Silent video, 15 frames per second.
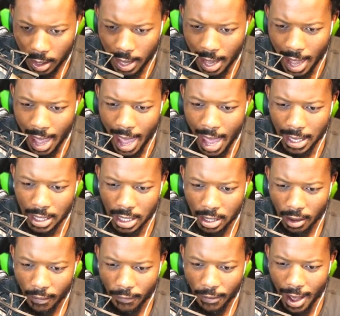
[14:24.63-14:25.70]
Yes!
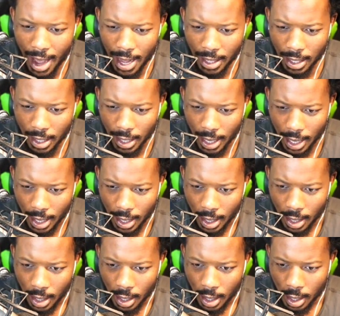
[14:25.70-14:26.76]
Finally!
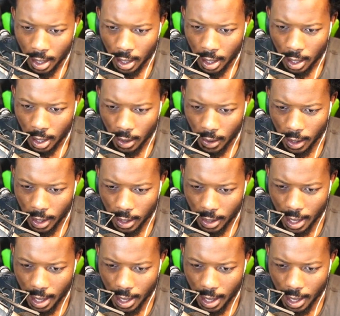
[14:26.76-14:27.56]
All right,